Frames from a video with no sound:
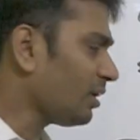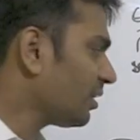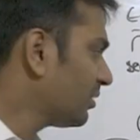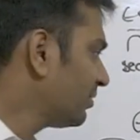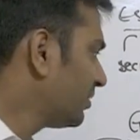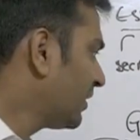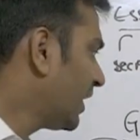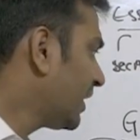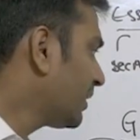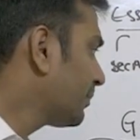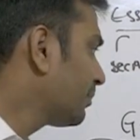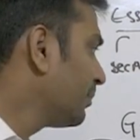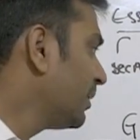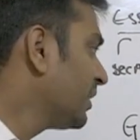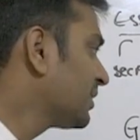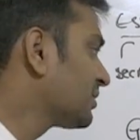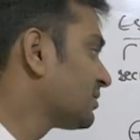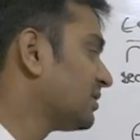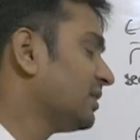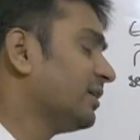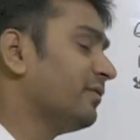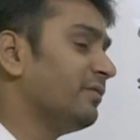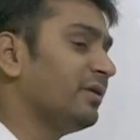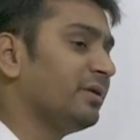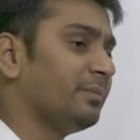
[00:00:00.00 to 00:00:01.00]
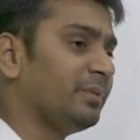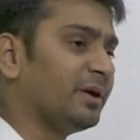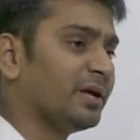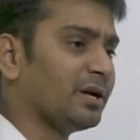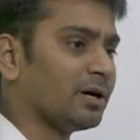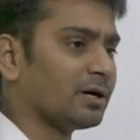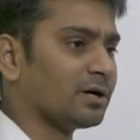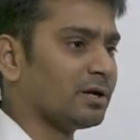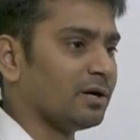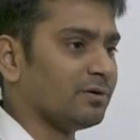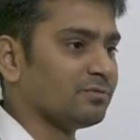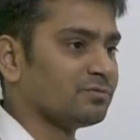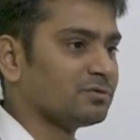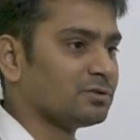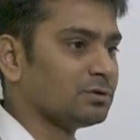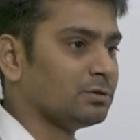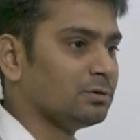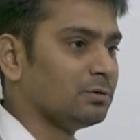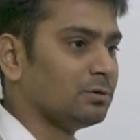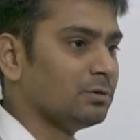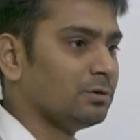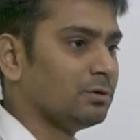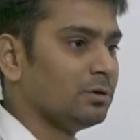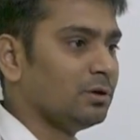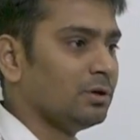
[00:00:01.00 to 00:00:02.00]
That makes 11 paragraphs.
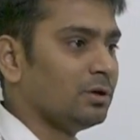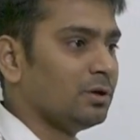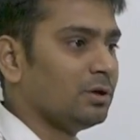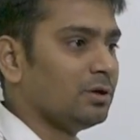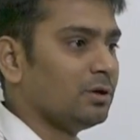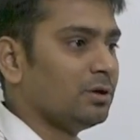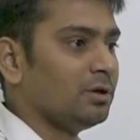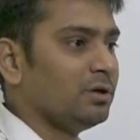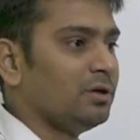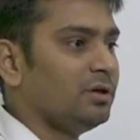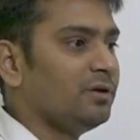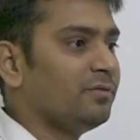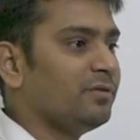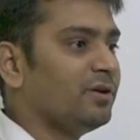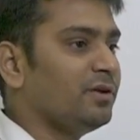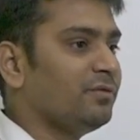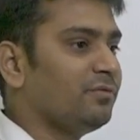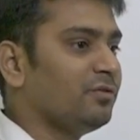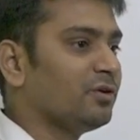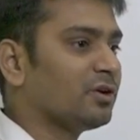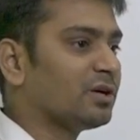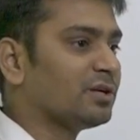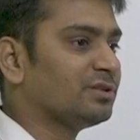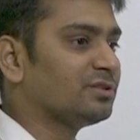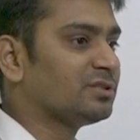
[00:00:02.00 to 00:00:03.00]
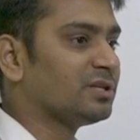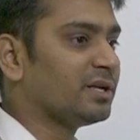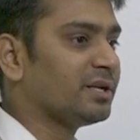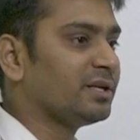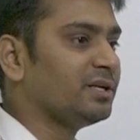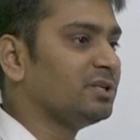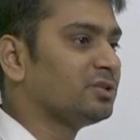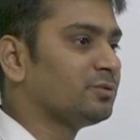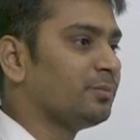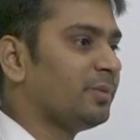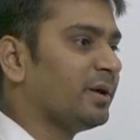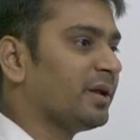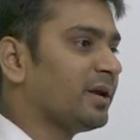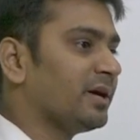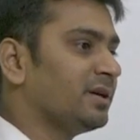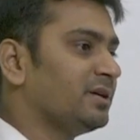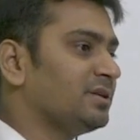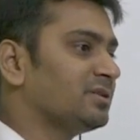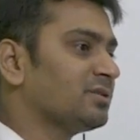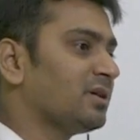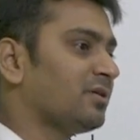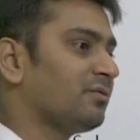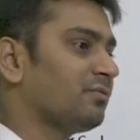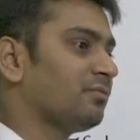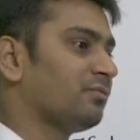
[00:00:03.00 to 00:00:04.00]
Even if you consider each para
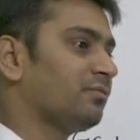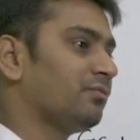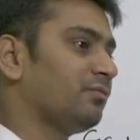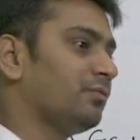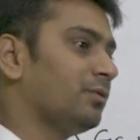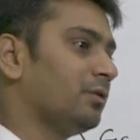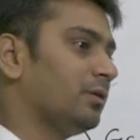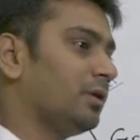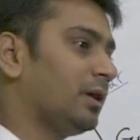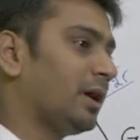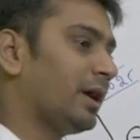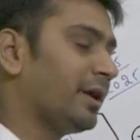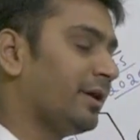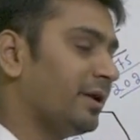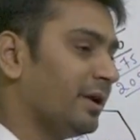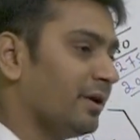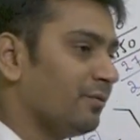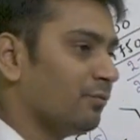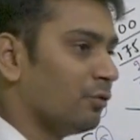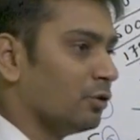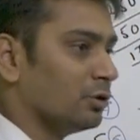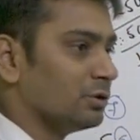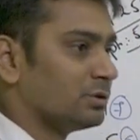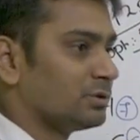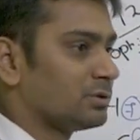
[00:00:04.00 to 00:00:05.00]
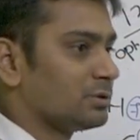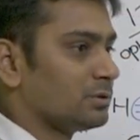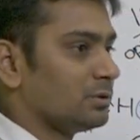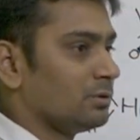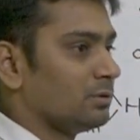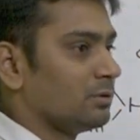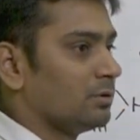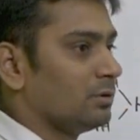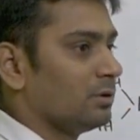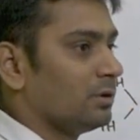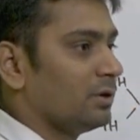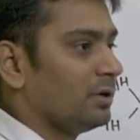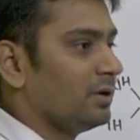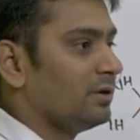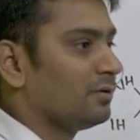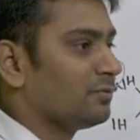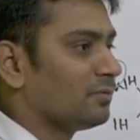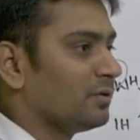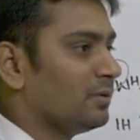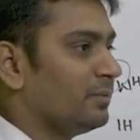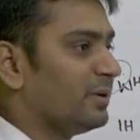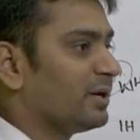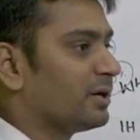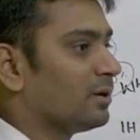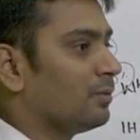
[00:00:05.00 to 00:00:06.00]
is of 100 words, it
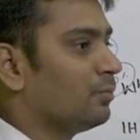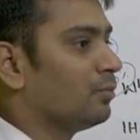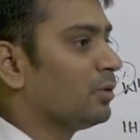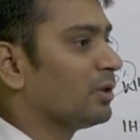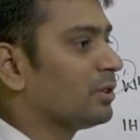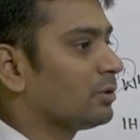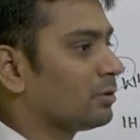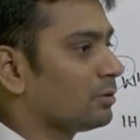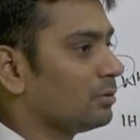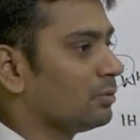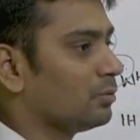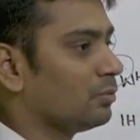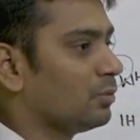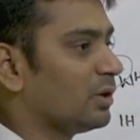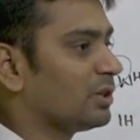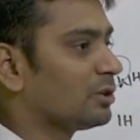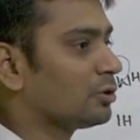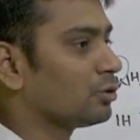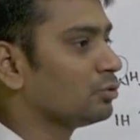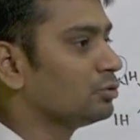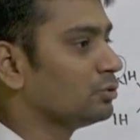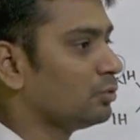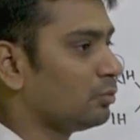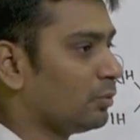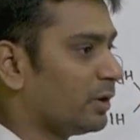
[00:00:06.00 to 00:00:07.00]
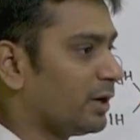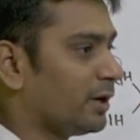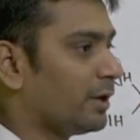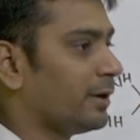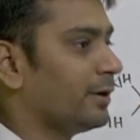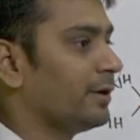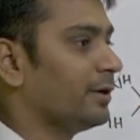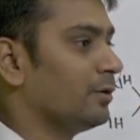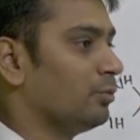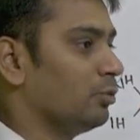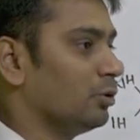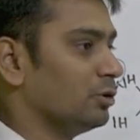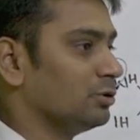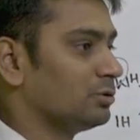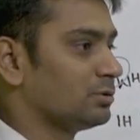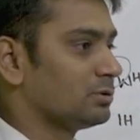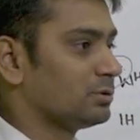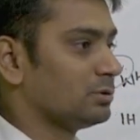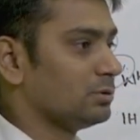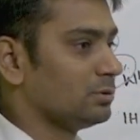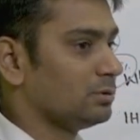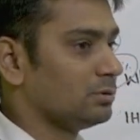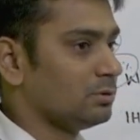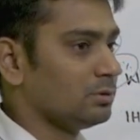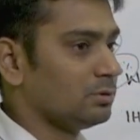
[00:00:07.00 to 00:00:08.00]
will become 1100
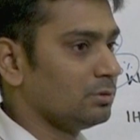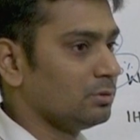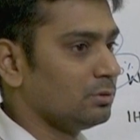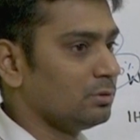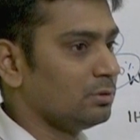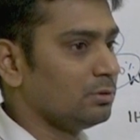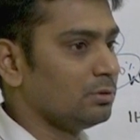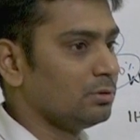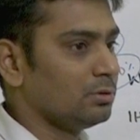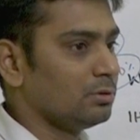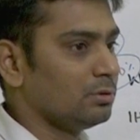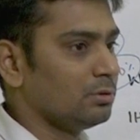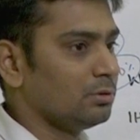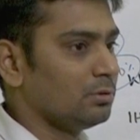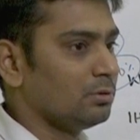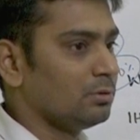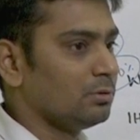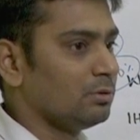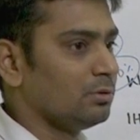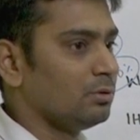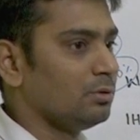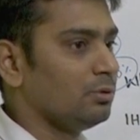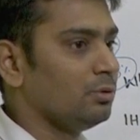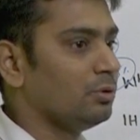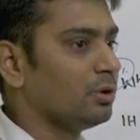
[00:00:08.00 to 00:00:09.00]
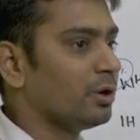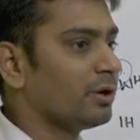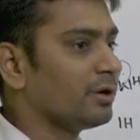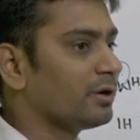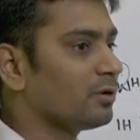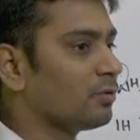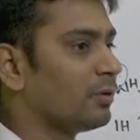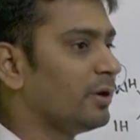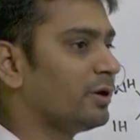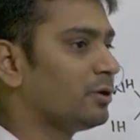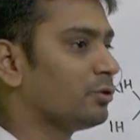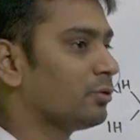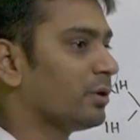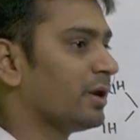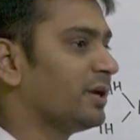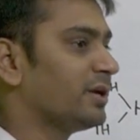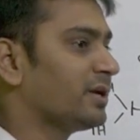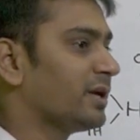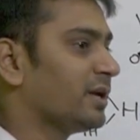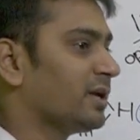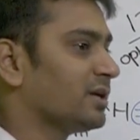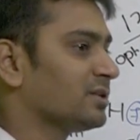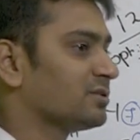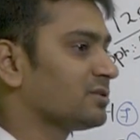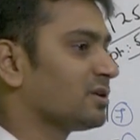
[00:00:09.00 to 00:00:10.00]
words. You are required to write
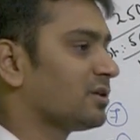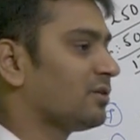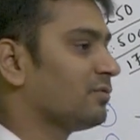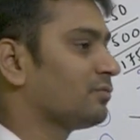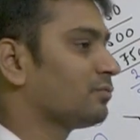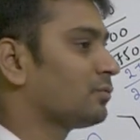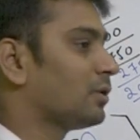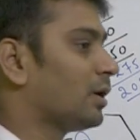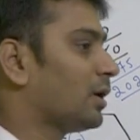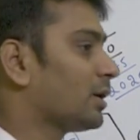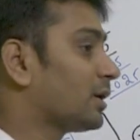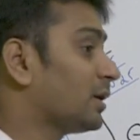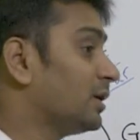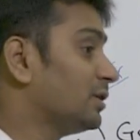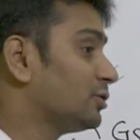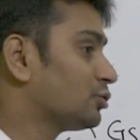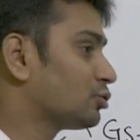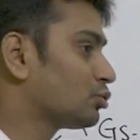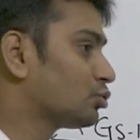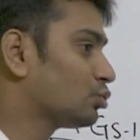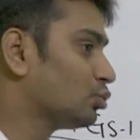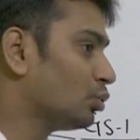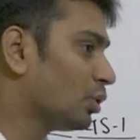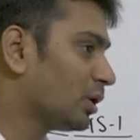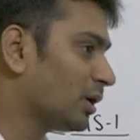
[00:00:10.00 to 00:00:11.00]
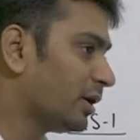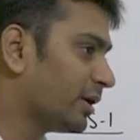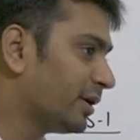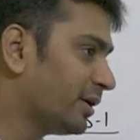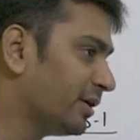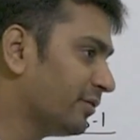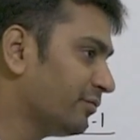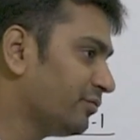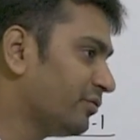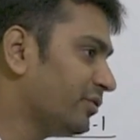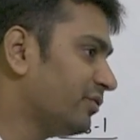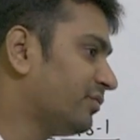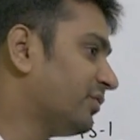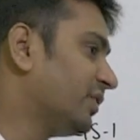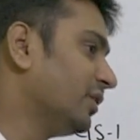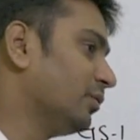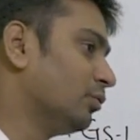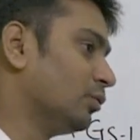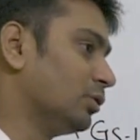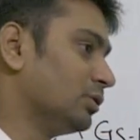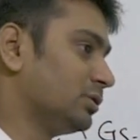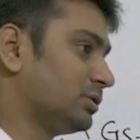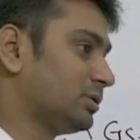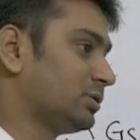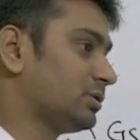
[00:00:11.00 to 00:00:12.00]
an answer of at least 1250
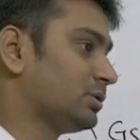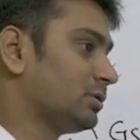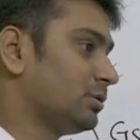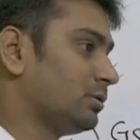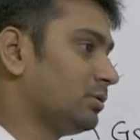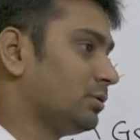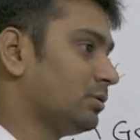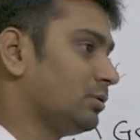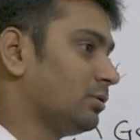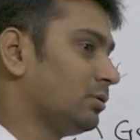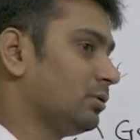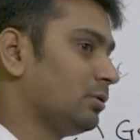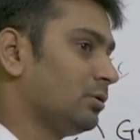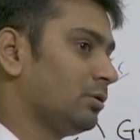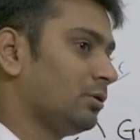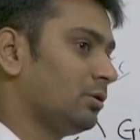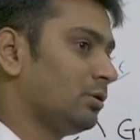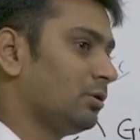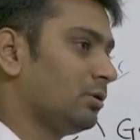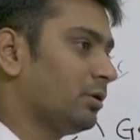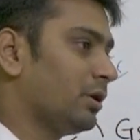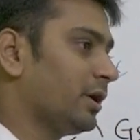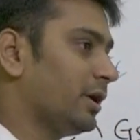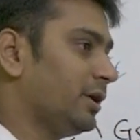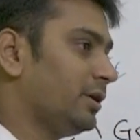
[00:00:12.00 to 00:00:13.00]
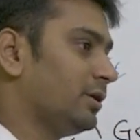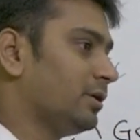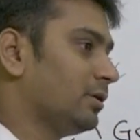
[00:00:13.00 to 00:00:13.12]
words. Right?